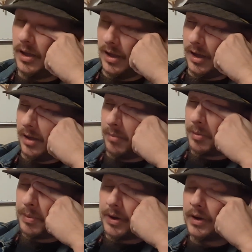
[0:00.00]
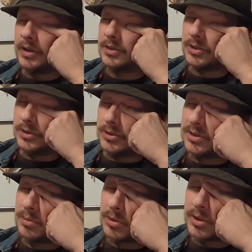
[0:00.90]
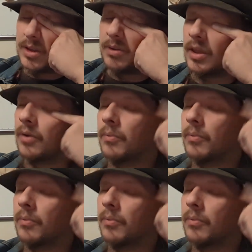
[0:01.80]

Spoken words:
Barbarians could do a similar thing with, like,